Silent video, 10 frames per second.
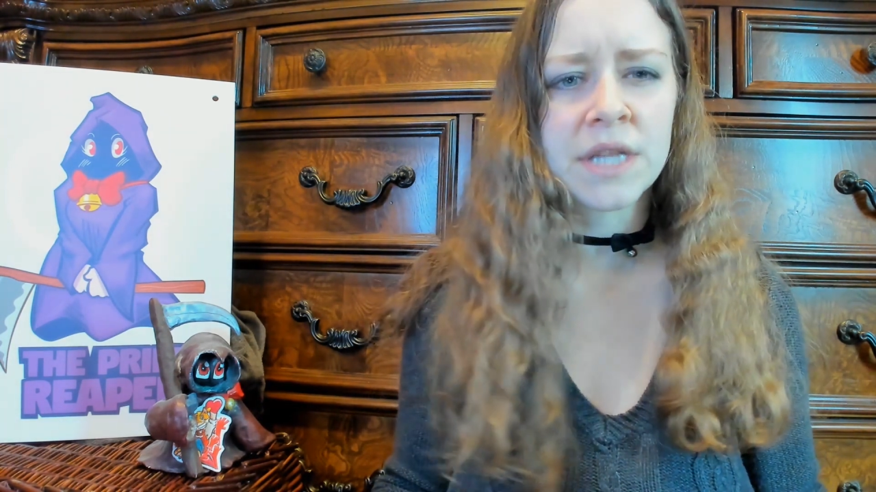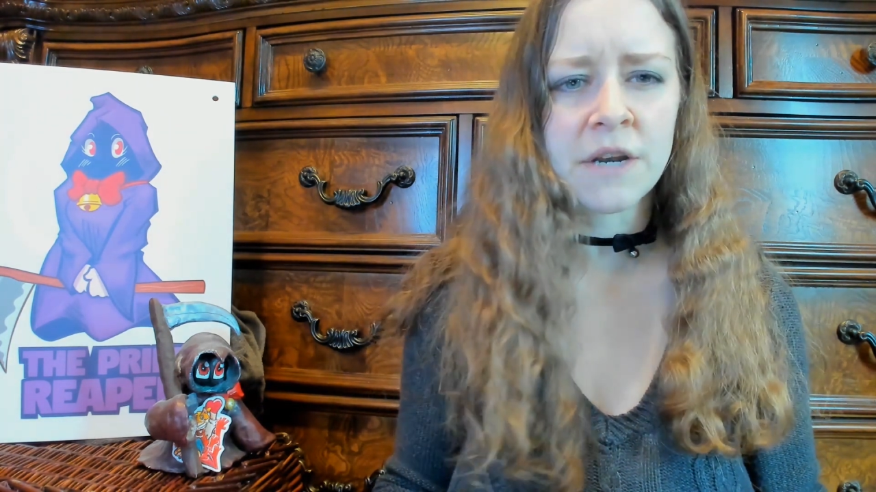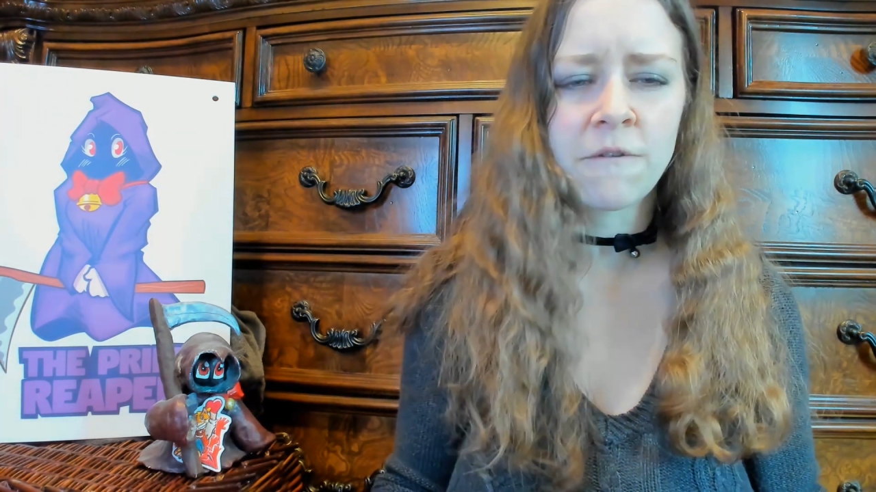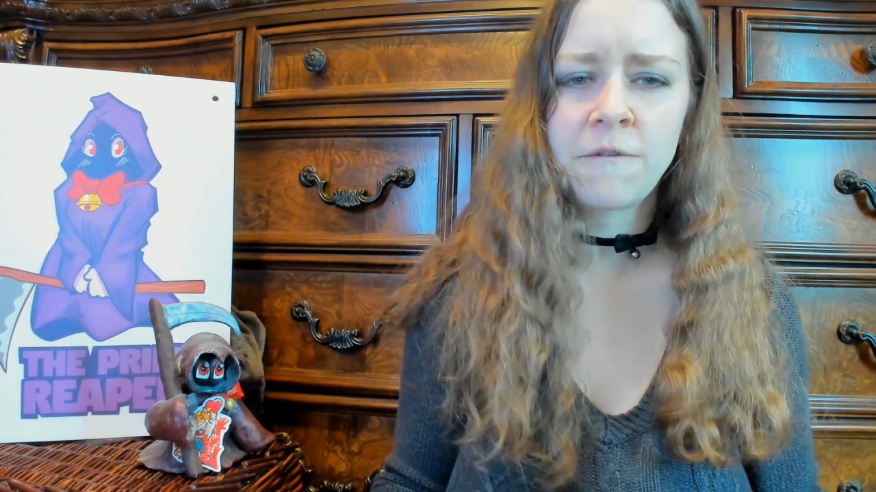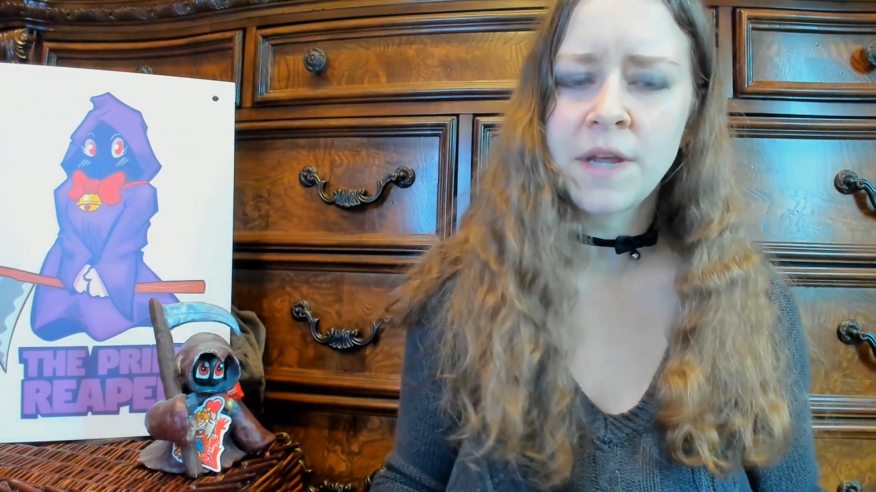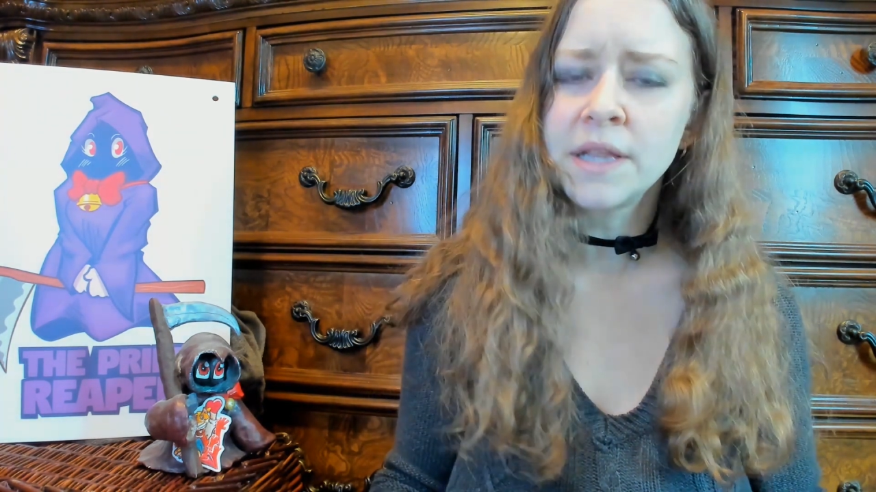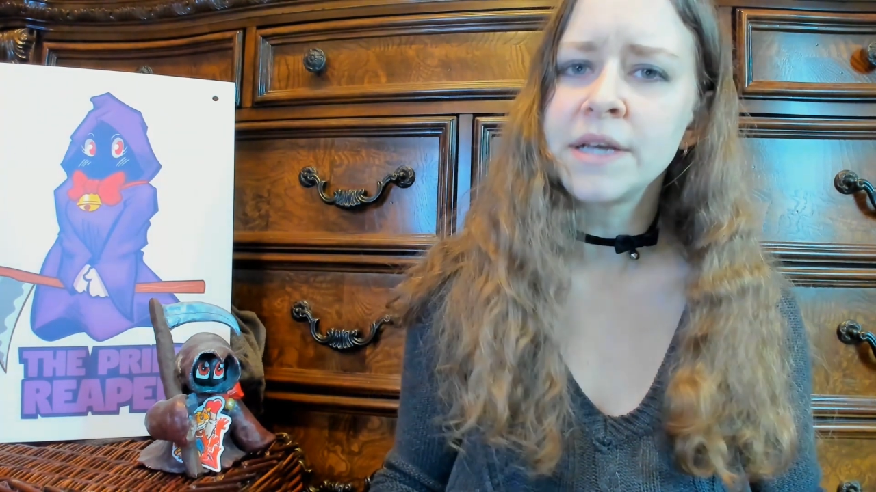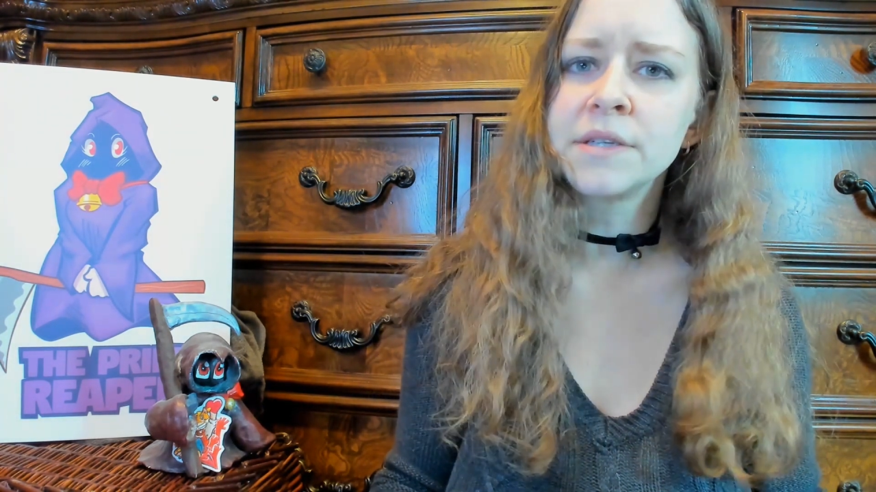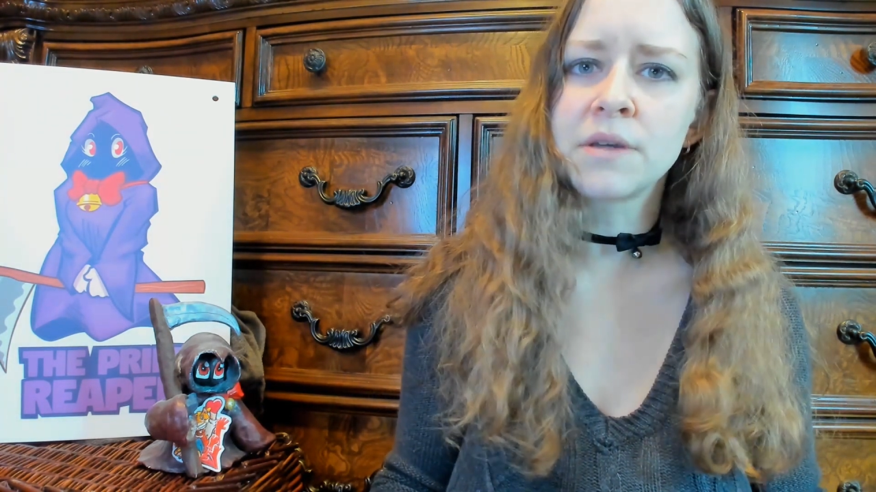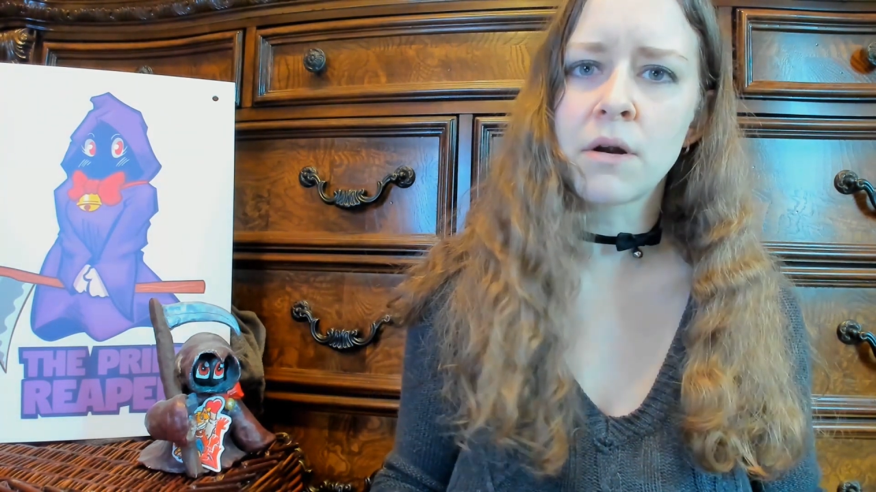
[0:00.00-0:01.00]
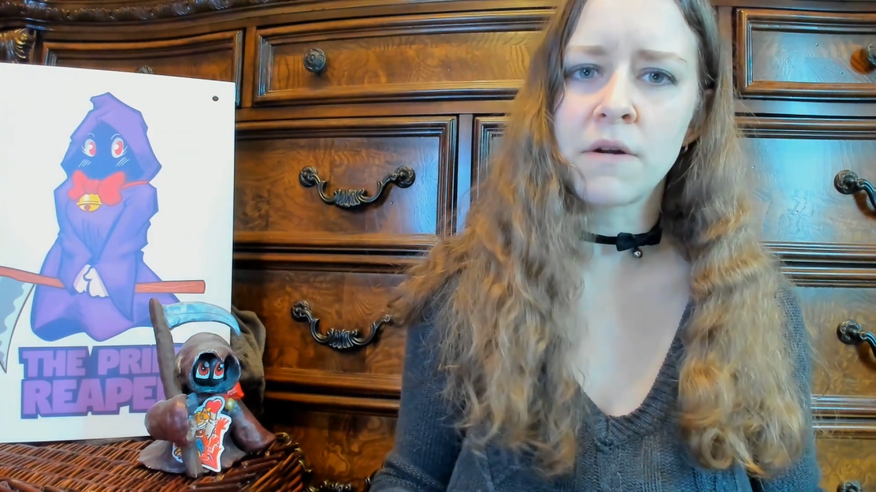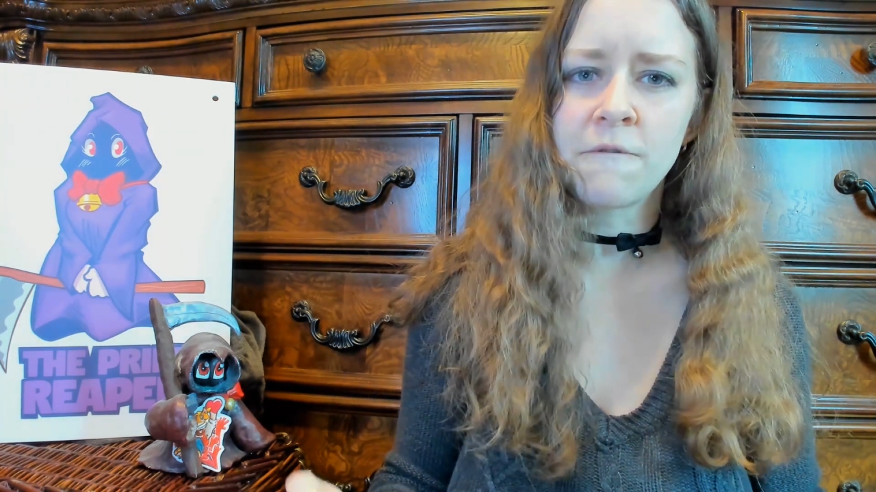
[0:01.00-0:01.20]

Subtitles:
that feelings are a